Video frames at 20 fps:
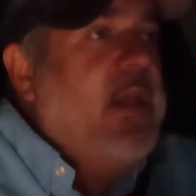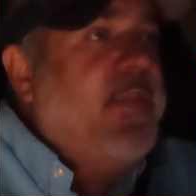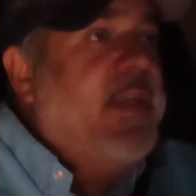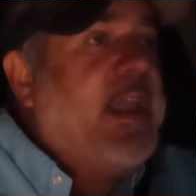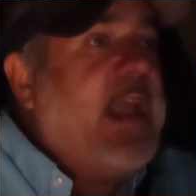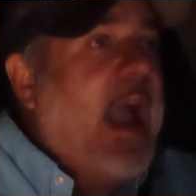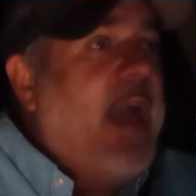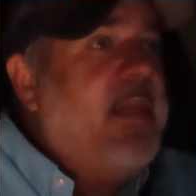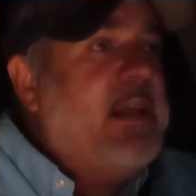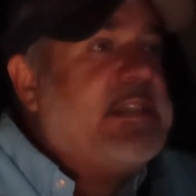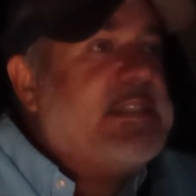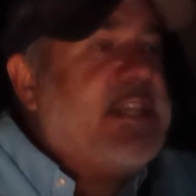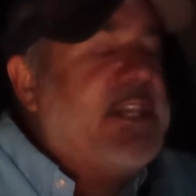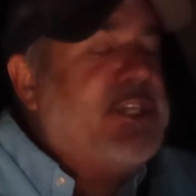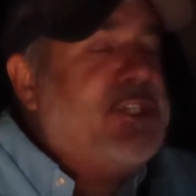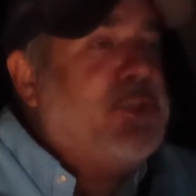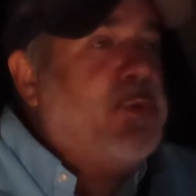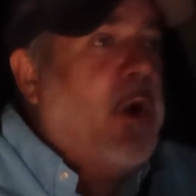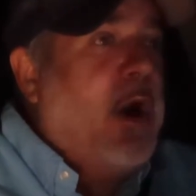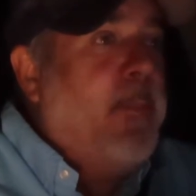The guy that's going
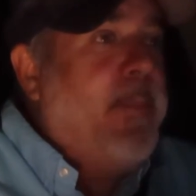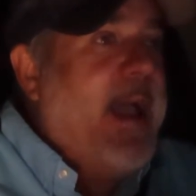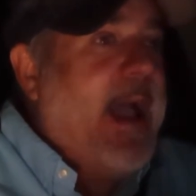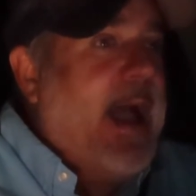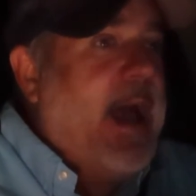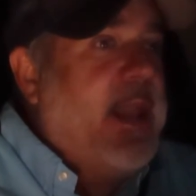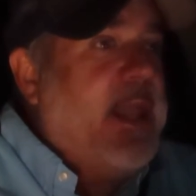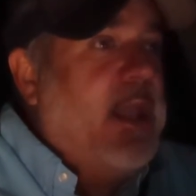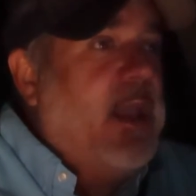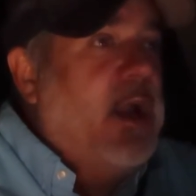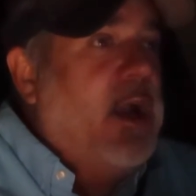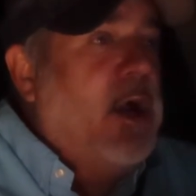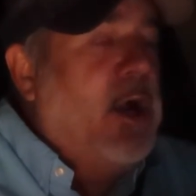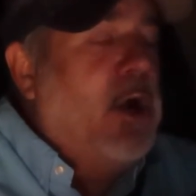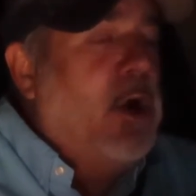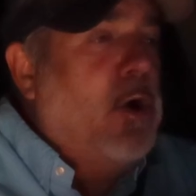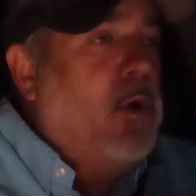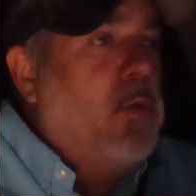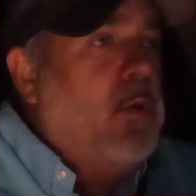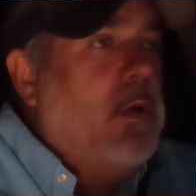to do our
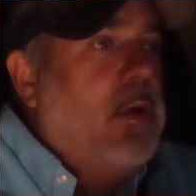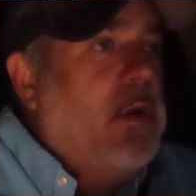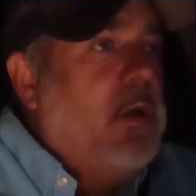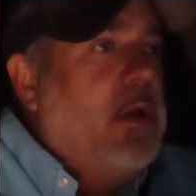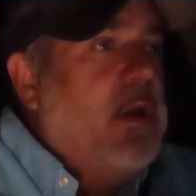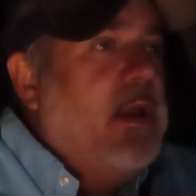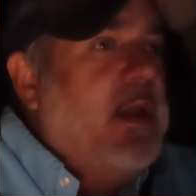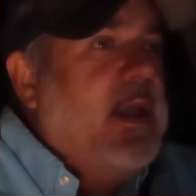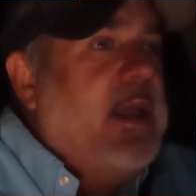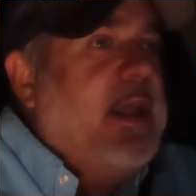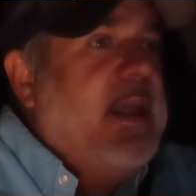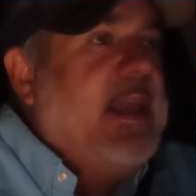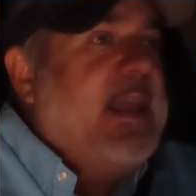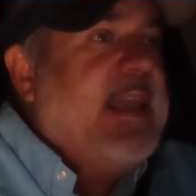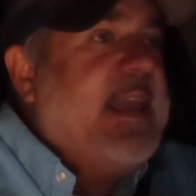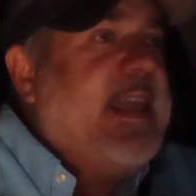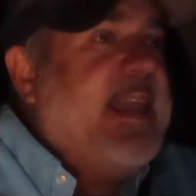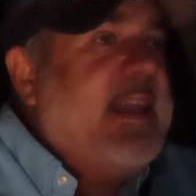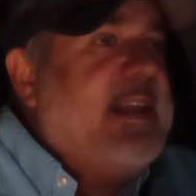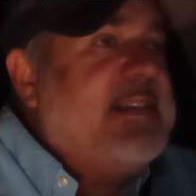patio,
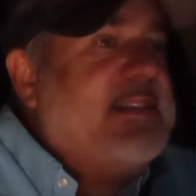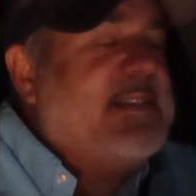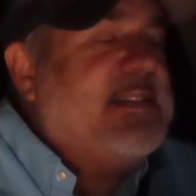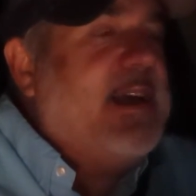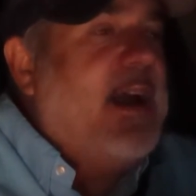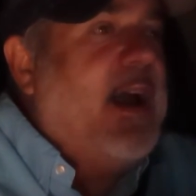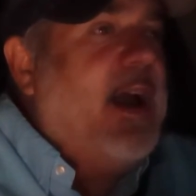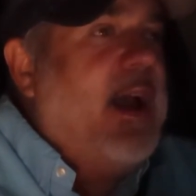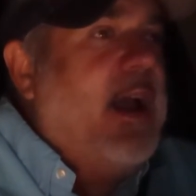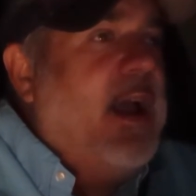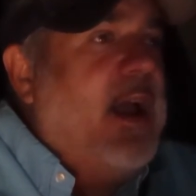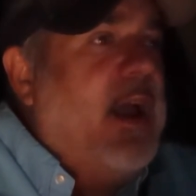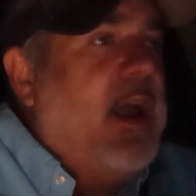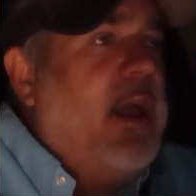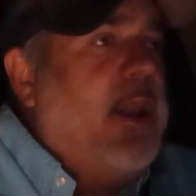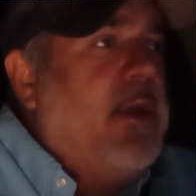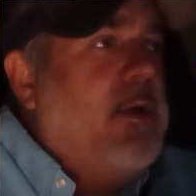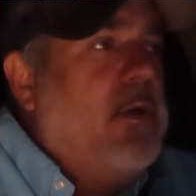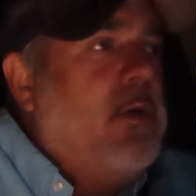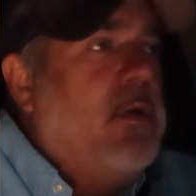he
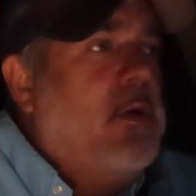said,